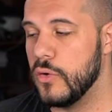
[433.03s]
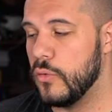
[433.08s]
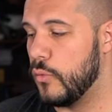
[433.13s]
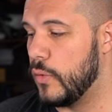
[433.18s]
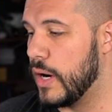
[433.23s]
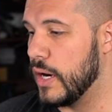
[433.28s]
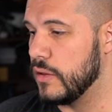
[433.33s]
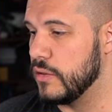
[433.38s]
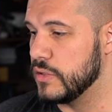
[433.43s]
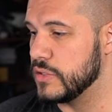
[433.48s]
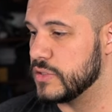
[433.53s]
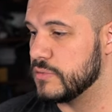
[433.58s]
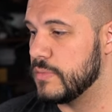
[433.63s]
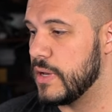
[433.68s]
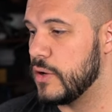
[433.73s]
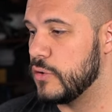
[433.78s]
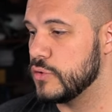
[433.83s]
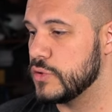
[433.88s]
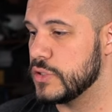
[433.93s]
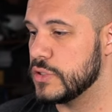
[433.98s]
wireless
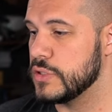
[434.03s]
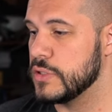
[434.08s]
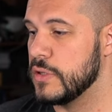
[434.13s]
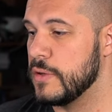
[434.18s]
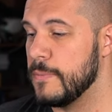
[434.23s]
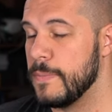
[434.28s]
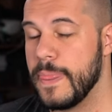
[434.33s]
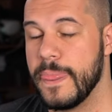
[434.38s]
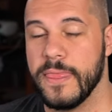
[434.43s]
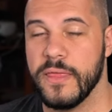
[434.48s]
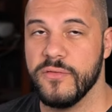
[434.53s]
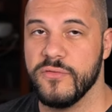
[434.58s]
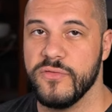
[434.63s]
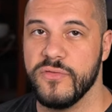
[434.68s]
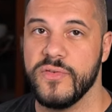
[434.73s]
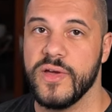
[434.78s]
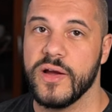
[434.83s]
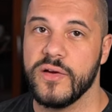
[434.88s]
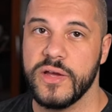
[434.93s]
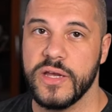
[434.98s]
mouse.
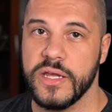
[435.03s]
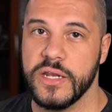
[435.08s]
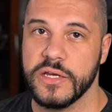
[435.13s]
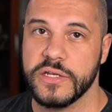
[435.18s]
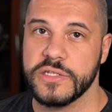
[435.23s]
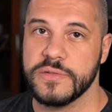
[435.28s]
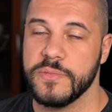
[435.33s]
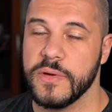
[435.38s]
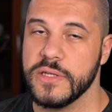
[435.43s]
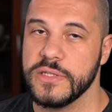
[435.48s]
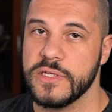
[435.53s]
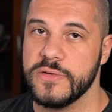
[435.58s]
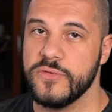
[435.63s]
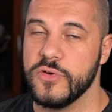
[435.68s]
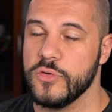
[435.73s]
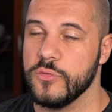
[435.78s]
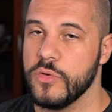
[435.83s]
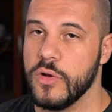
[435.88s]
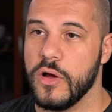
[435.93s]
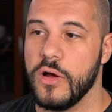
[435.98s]
Very inexpensive. You
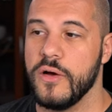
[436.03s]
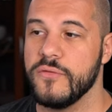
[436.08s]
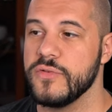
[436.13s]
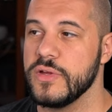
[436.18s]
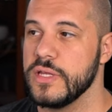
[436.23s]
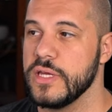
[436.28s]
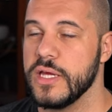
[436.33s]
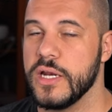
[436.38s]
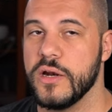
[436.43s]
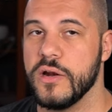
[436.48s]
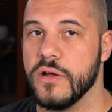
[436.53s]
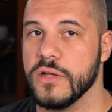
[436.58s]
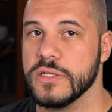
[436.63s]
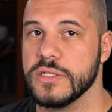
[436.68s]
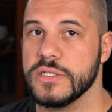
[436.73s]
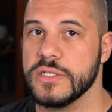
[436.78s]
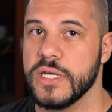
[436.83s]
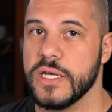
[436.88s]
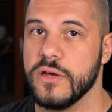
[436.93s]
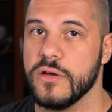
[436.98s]
can often get it on
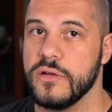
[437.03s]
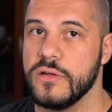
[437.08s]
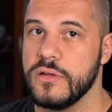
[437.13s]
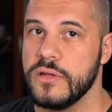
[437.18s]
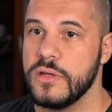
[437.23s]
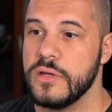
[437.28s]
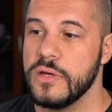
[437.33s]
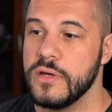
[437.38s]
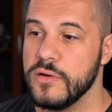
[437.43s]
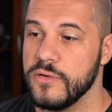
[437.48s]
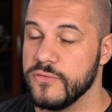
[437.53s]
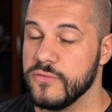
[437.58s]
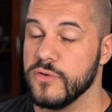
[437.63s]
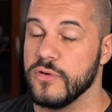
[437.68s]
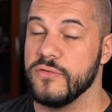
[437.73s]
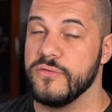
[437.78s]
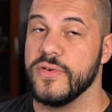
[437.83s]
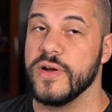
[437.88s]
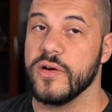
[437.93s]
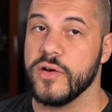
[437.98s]
sale for a
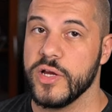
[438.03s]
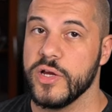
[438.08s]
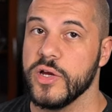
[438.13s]
very